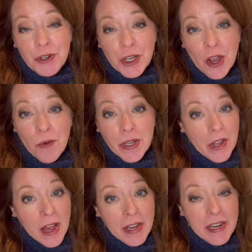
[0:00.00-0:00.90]
to go
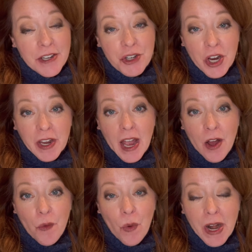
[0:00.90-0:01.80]
online and check
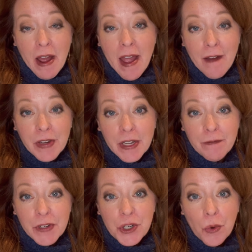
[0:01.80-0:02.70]
out what I have in
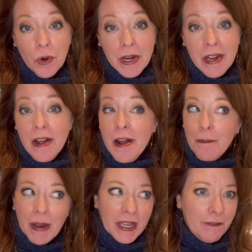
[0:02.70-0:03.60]
inventory.
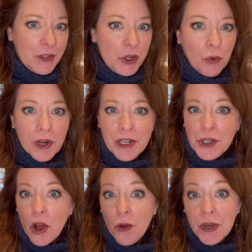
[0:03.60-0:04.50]
My inventory is
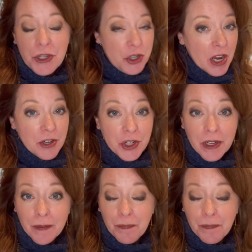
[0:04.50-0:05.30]
always changing,